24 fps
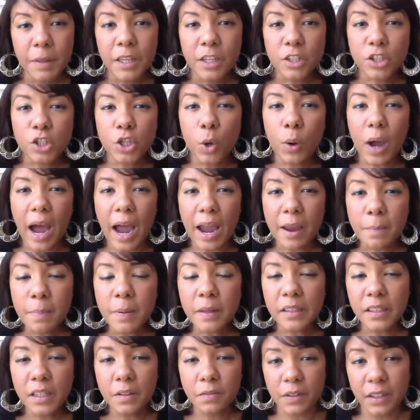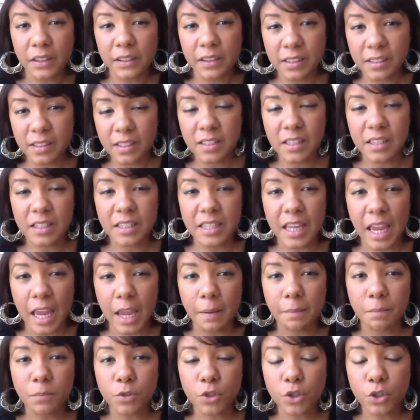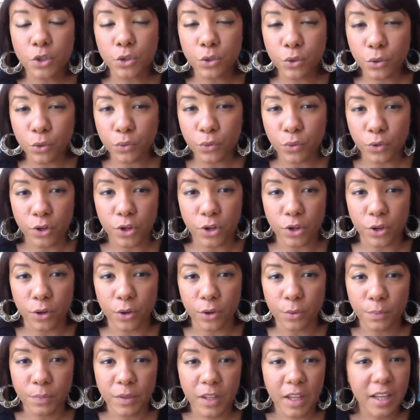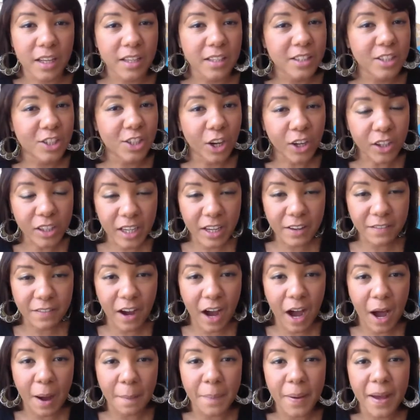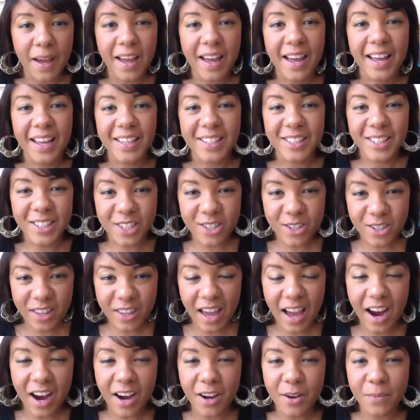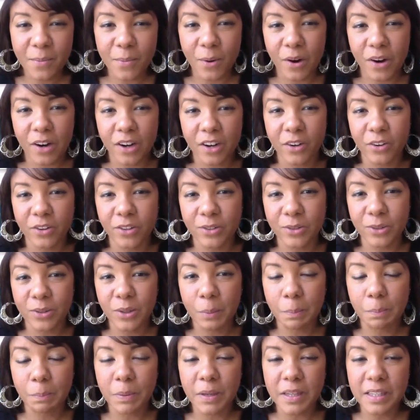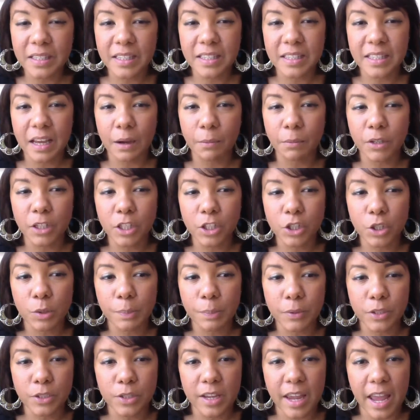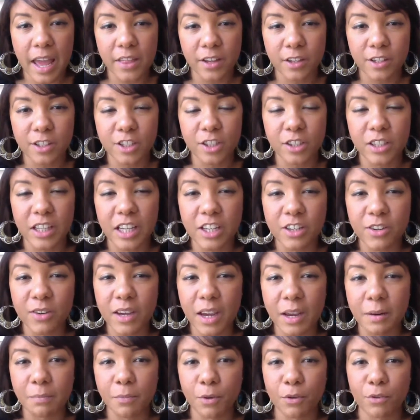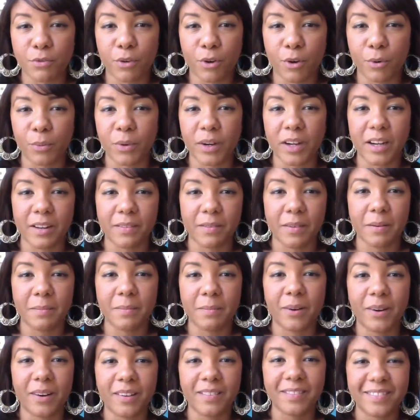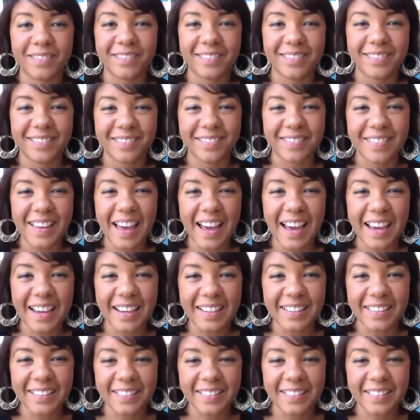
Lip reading: So I believe that this is the same true for you. Don't give up. Do the hard work, or do the pieces that we need to put together so that you can move forward even more. Bye.